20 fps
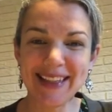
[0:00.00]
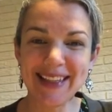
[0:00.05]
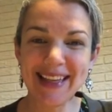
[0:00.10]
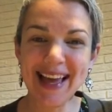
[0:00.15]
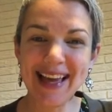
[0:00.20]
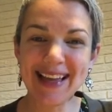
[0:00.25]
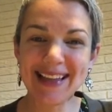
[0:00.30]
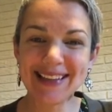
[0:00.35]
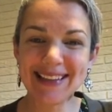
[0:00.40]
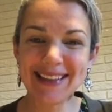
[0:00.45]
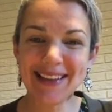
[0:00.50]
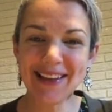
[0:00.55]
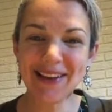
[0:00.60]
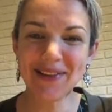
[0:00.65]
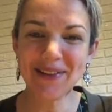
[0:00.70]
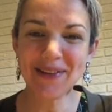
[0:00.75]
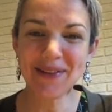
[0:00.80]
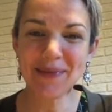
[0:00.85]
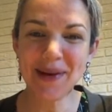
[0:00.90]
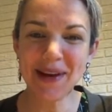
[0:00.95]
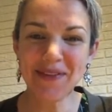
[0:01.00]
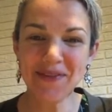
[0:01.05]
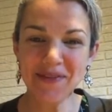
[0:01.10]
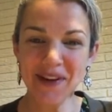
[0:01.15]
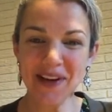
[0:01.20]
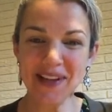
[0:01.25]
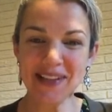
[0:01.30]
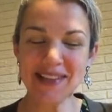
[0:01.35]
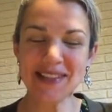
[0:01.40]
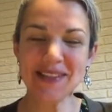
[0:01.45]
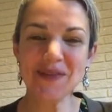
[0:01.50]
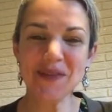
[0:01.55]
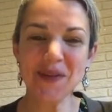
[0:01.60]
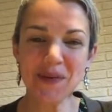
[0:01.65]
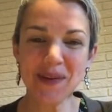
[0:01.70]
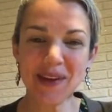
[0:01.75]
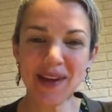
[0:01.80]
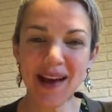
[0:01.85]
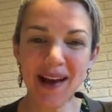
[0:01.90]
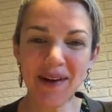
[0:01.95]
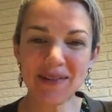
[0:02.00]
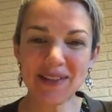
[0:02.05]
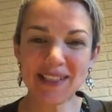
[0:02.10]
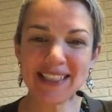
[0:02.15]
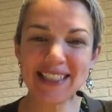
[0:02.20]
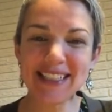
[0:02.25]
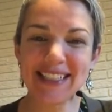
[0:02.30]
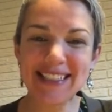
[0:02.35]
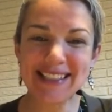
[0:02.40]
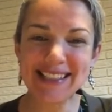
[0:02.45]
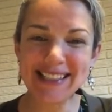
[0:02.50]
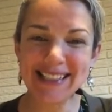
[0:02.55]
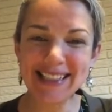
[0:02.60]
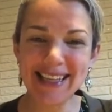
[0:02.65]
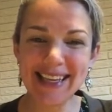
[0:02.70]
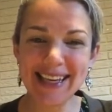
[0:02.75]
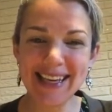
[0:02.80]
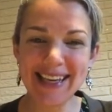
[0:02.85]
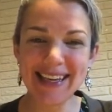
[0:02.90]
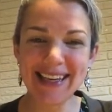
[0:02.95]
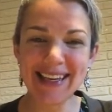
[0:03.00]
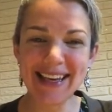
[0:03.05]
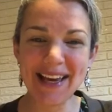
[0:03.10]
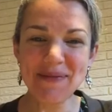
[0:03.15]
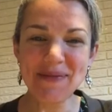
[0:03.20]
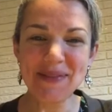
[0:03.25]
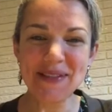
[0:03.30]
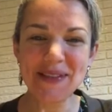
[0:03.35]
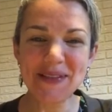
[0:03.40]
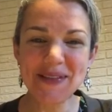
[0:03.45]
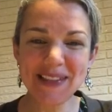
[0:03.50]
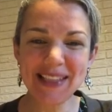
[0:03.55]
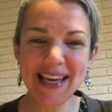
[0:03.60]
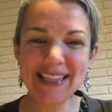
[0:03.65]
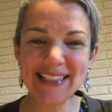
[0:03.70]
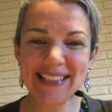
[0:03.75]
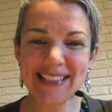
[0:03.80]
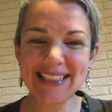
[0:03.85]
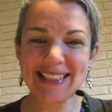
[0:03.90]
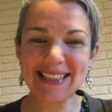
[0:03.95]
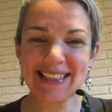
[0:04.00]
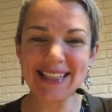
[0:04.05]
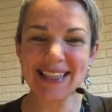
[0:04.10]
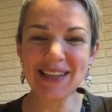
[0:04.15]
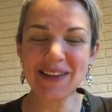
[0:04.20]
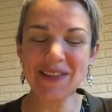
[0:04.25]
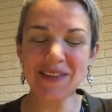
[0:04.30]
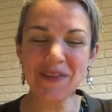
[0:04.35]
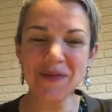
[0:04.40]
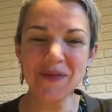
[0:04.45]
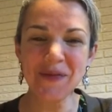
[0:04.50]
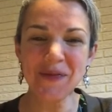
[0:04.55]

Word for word: Hello, my friends from Cowell ECE. I'm so glad to see you.